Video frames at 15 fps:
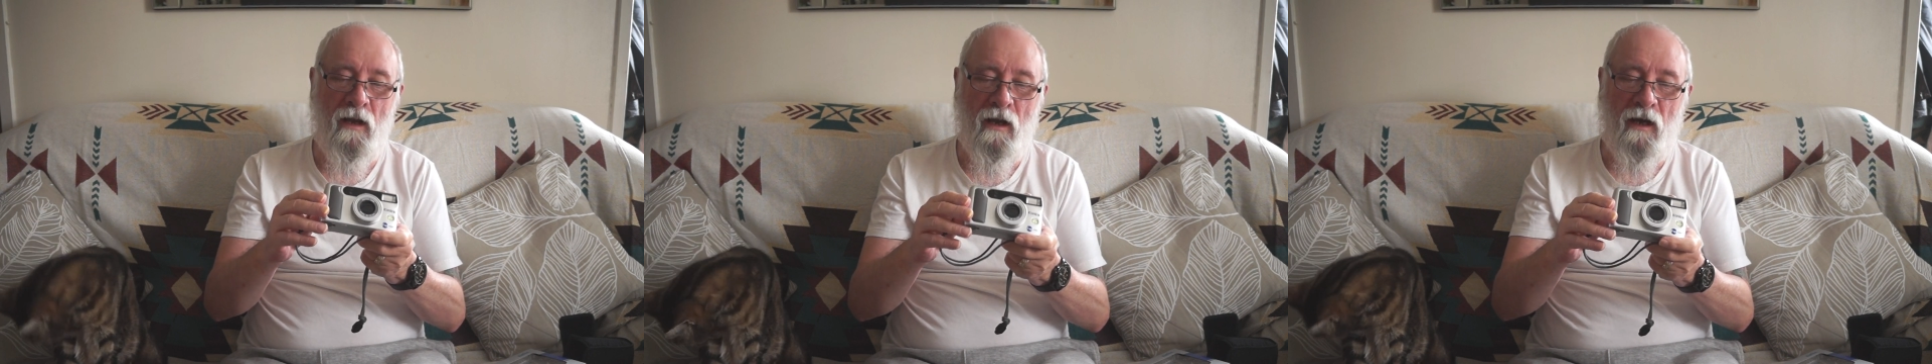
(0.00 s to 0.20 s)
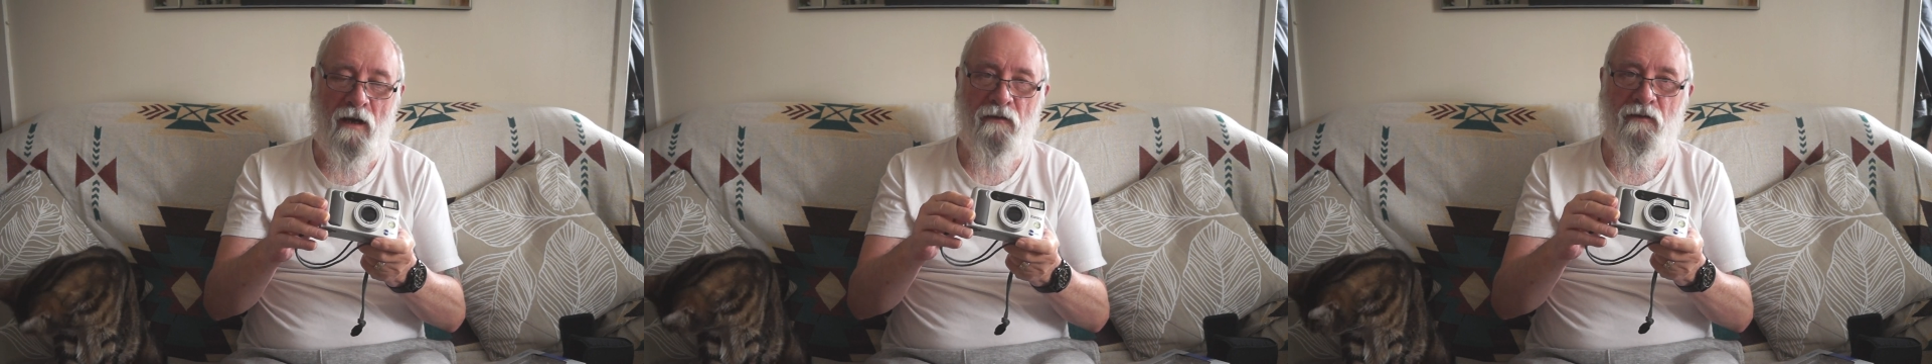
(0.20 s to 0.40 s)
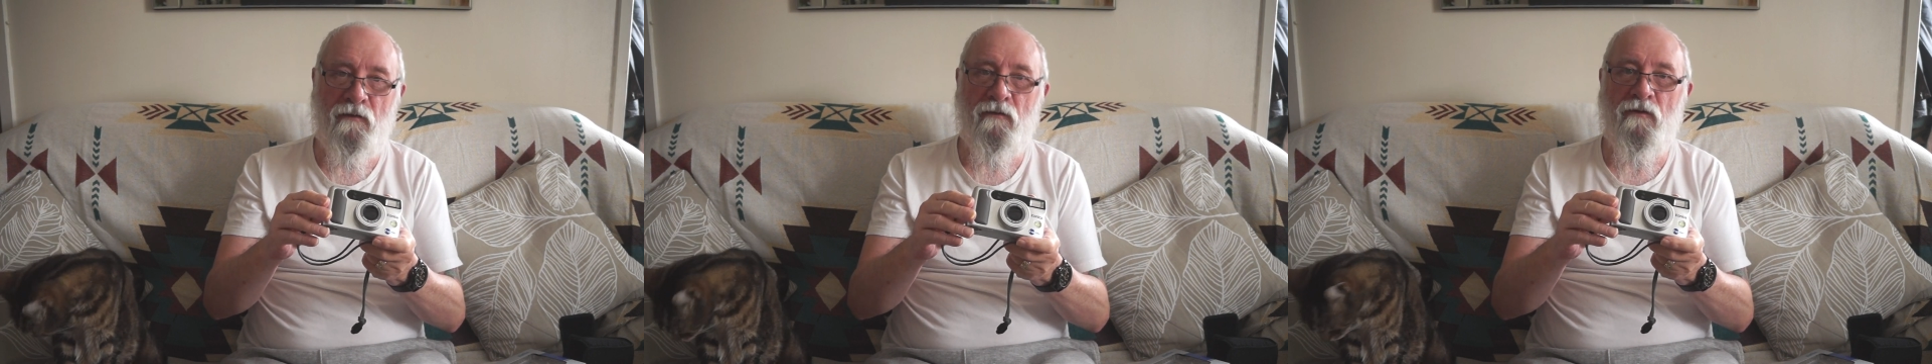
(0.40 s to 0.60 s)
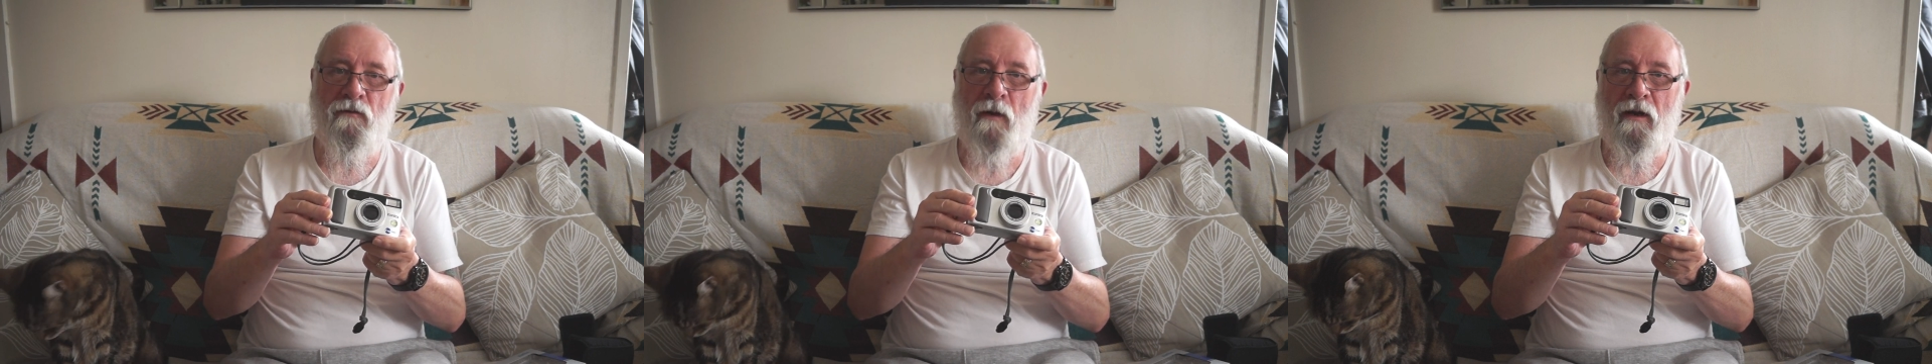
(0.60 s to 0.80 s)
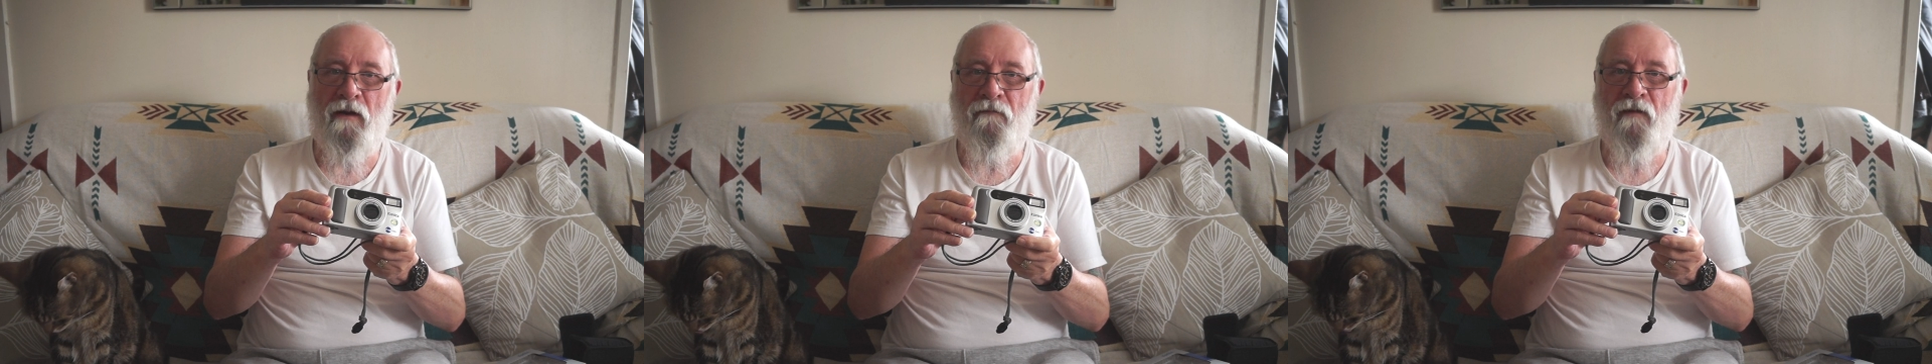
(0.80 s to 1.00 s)
ISO
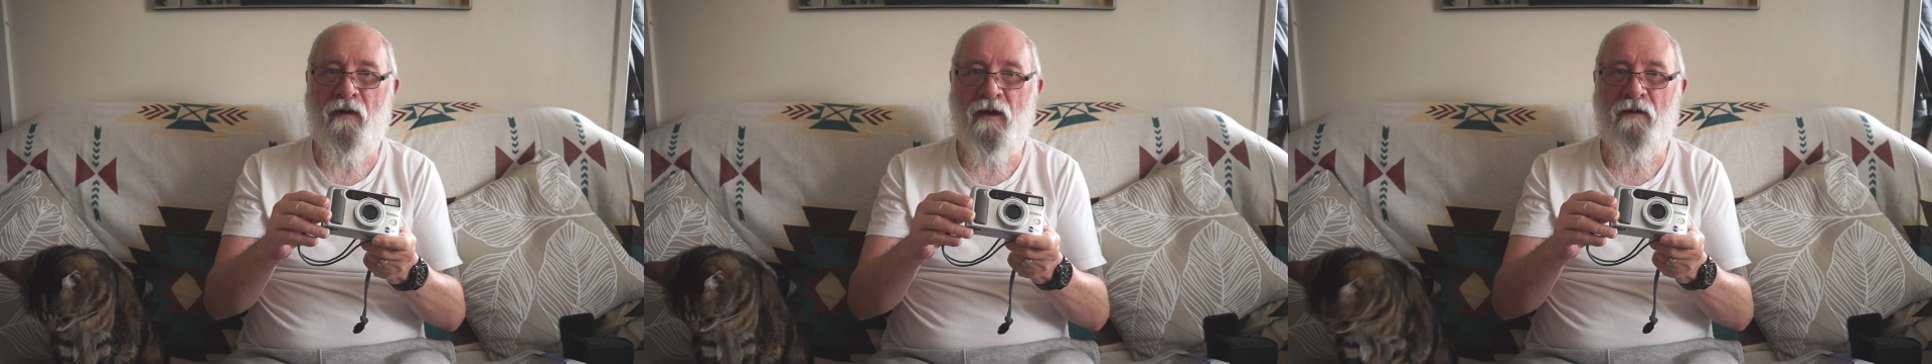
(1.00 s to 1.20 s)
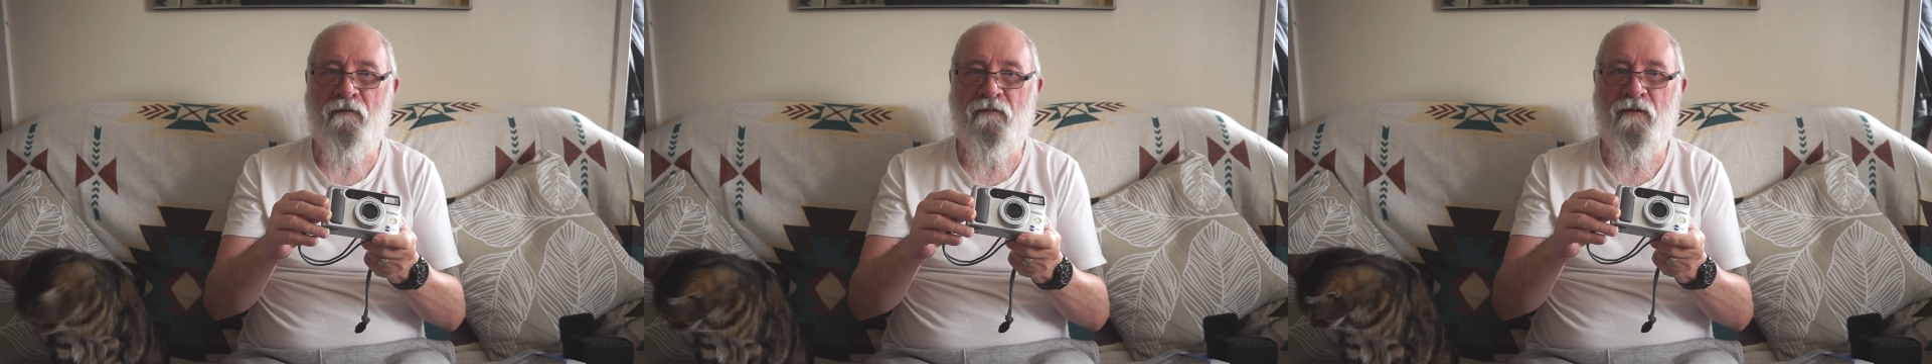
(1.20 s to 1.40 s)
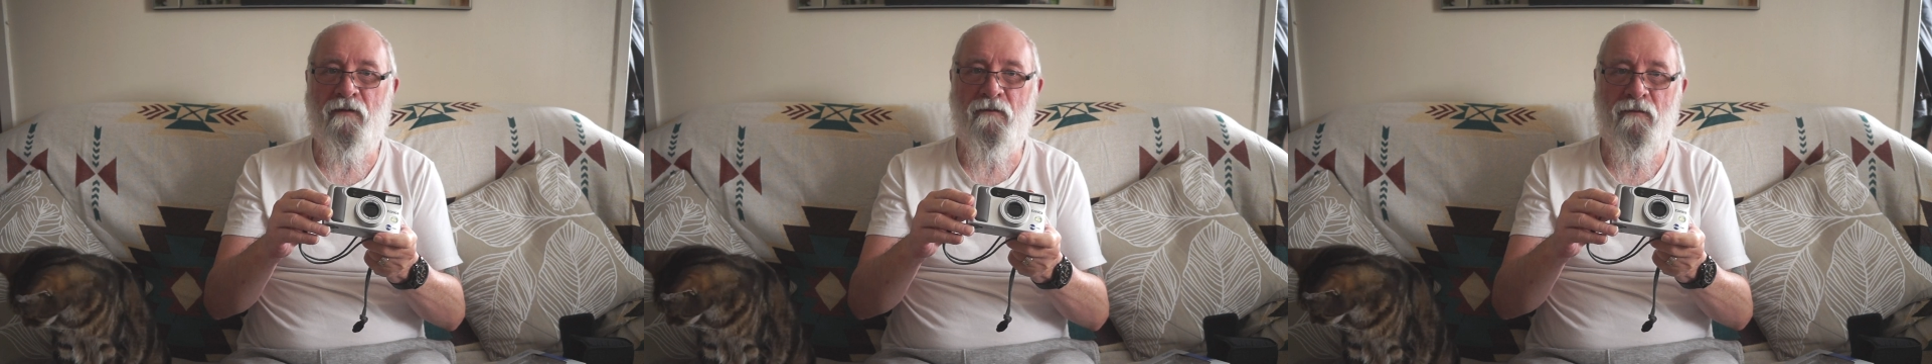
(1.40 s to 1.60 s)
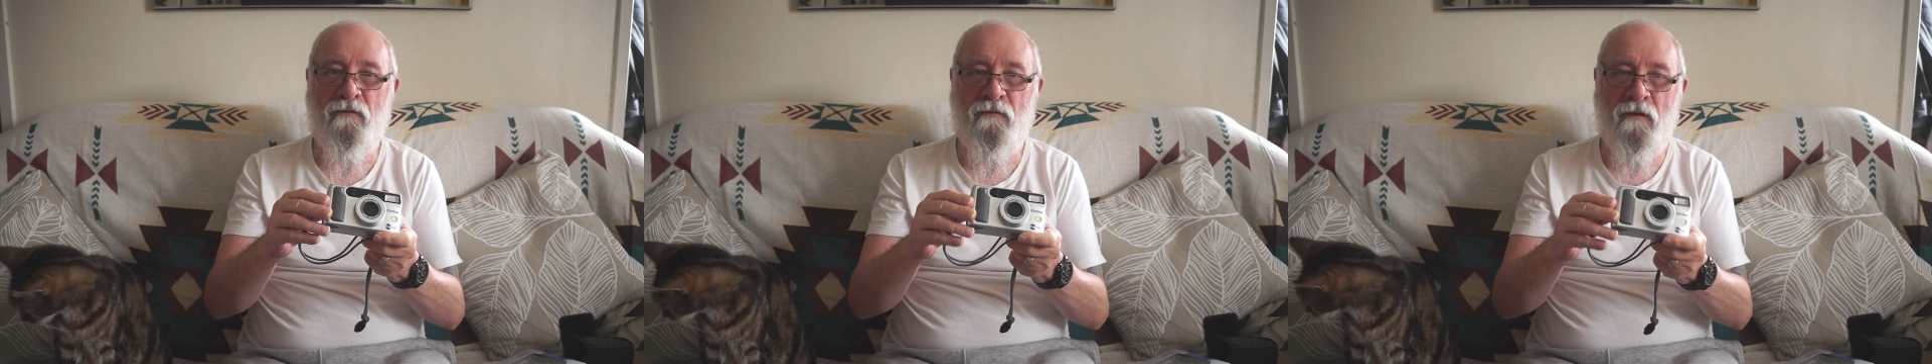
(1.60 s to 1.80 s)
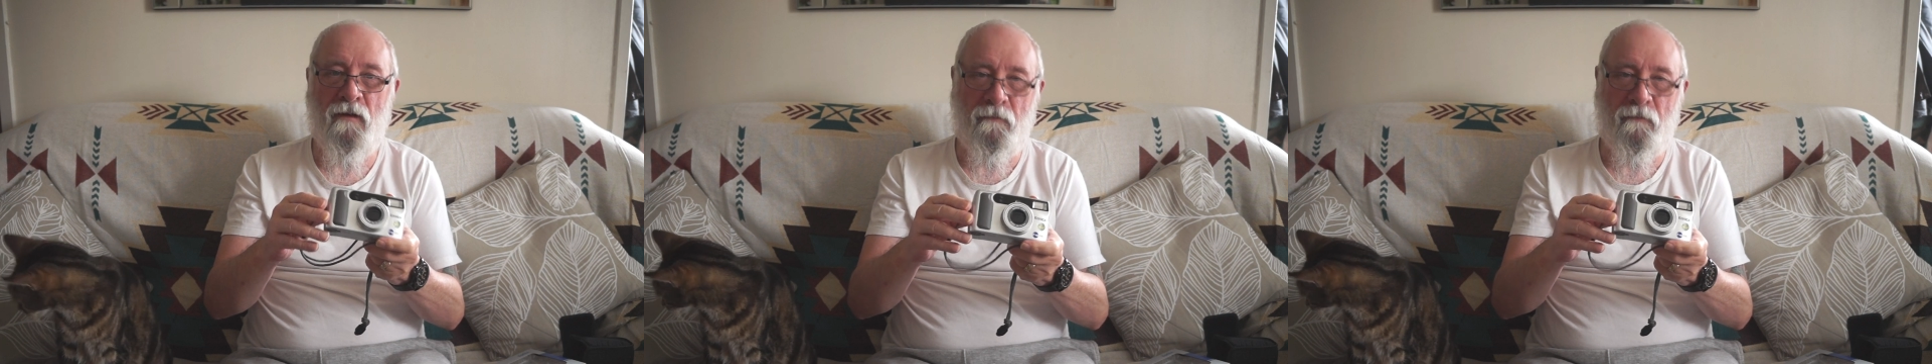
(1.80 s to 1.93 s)
25 to